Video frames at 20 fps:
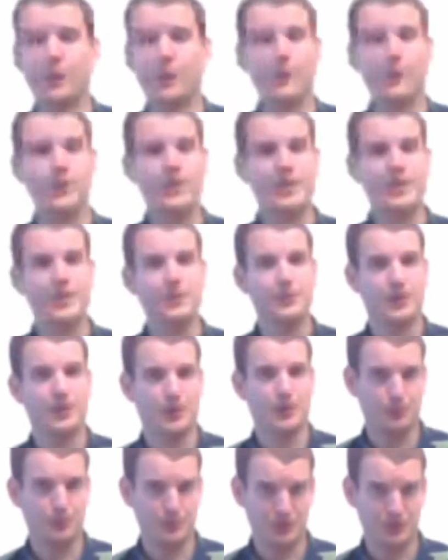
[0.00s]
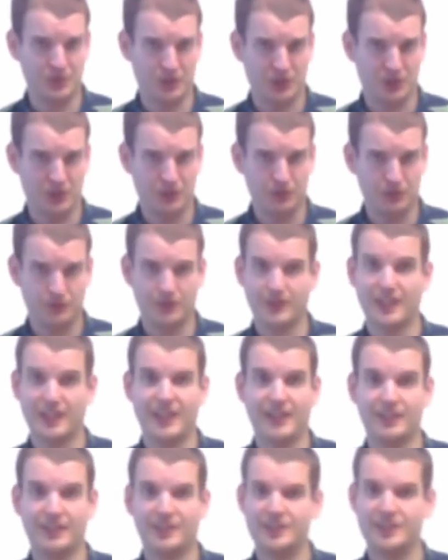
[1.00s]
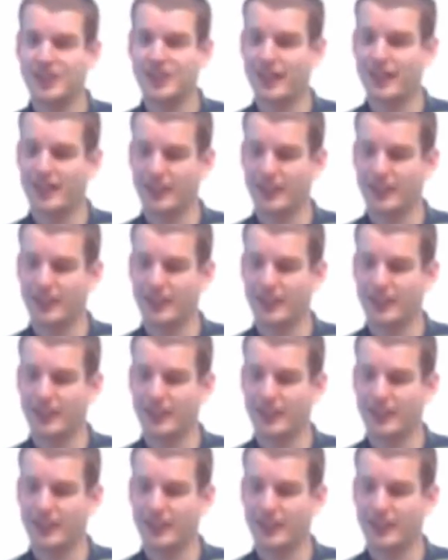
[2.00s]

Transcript: we will observe that the